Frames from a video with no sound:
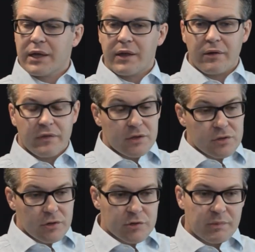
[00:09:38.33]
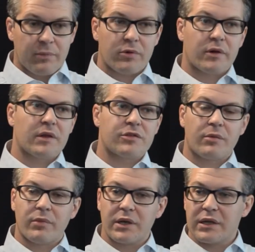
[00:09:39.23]
Are they a church member? Are they
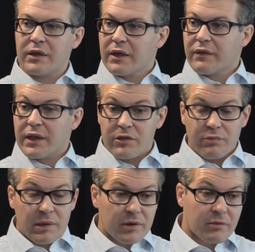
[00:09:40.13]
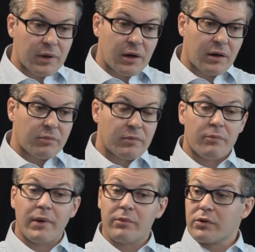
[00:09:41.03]
somebody that is maybe a
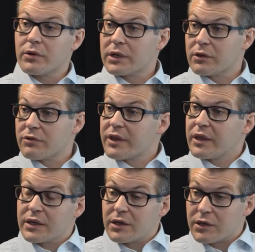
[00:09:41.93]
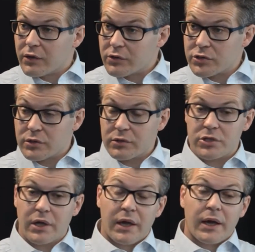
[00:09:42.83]
member in good standing at another
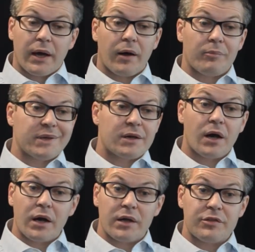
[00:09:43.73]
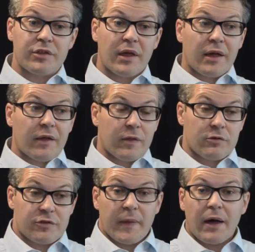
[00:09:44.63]
church? Because
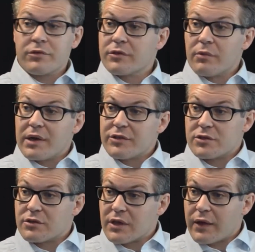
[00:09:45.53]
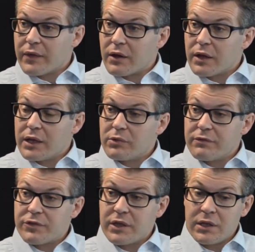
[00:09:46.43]
there's thousands of messages on there, and
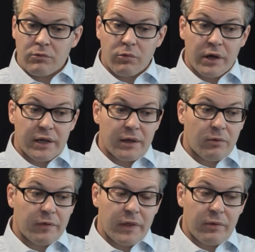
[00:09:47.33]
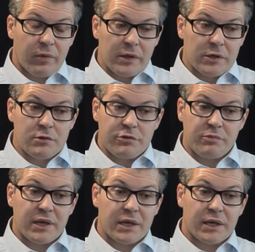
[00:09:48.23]
we've seen what the news
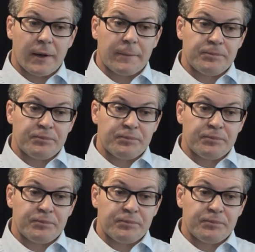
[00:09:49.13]
media,